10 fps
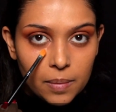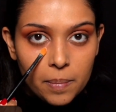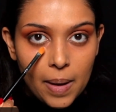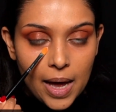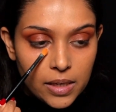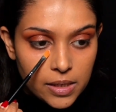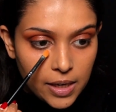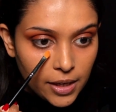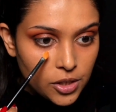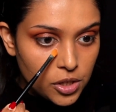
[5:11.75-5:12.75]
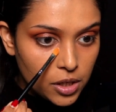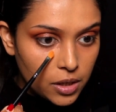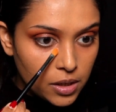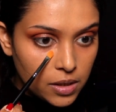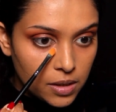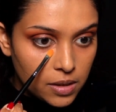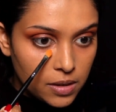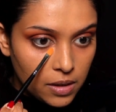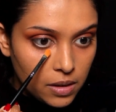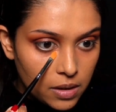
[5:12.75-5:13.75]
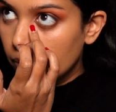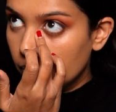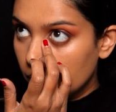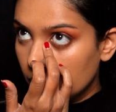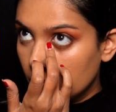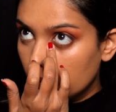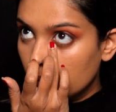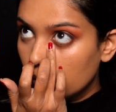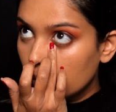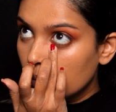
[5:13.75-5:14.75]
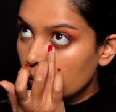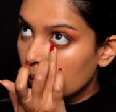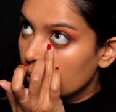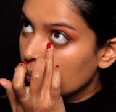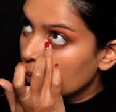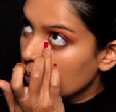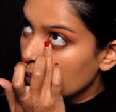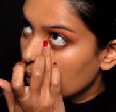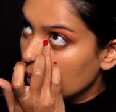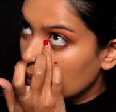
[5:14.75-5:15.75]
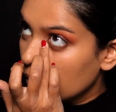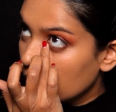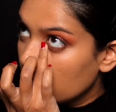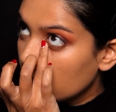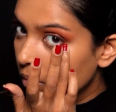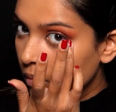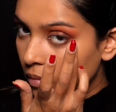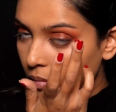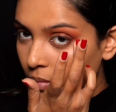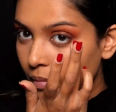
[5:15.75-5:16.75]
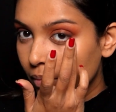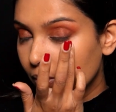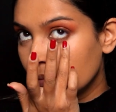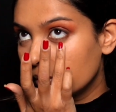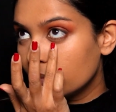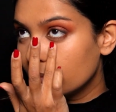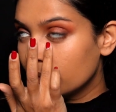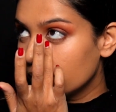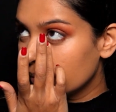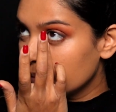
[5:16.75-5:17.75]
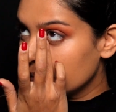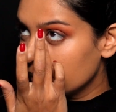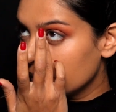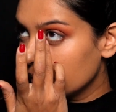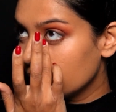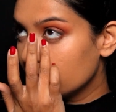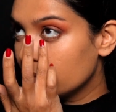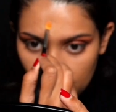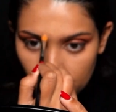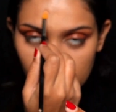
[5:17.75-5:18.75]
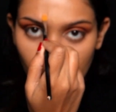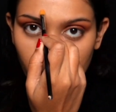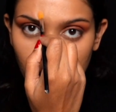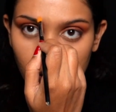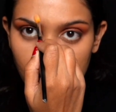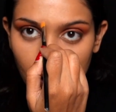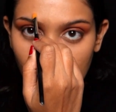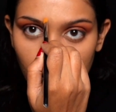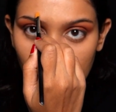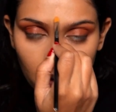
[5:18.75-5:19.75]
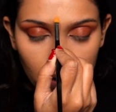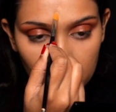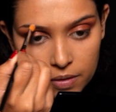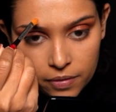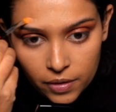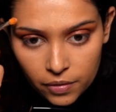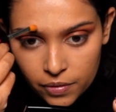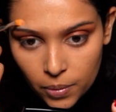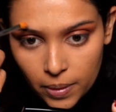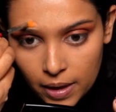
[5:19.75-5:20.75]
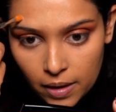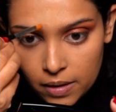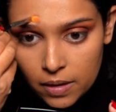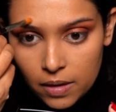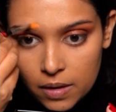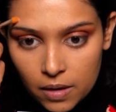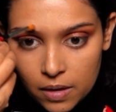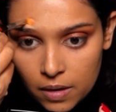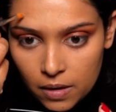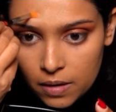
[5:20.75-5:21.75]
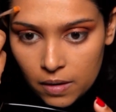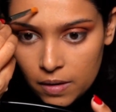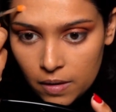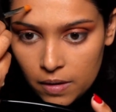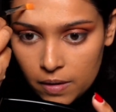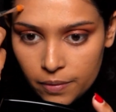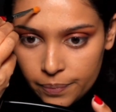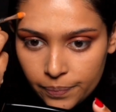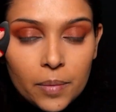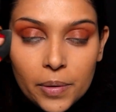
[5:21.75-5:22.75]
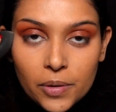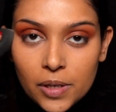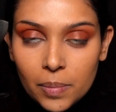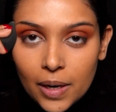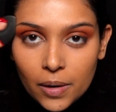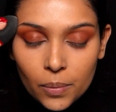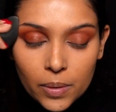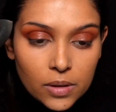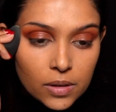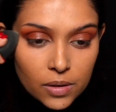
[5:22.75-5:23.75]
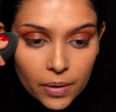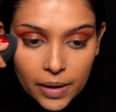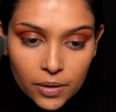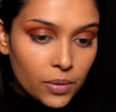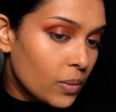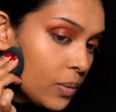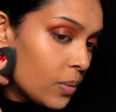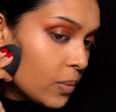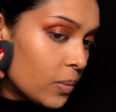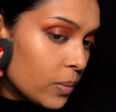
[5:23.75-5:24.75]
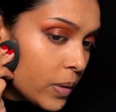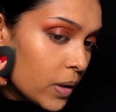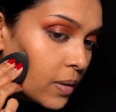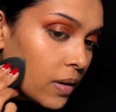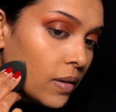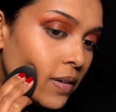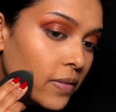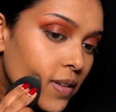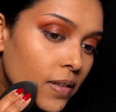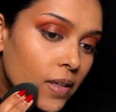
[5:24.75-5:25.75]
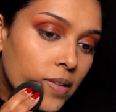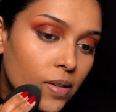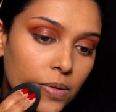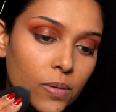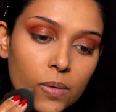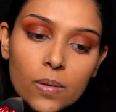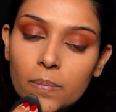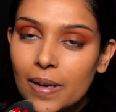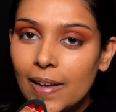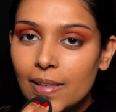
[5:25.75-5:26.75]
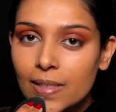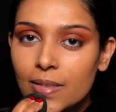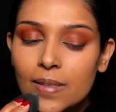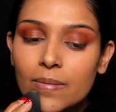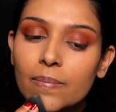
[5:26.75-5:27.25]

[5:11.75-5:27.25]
matte texture consistent. This one from NARS actually does have that matte texture. Use some in the center of your forehead. And using a beauty blender, we're just going to work all of this into place.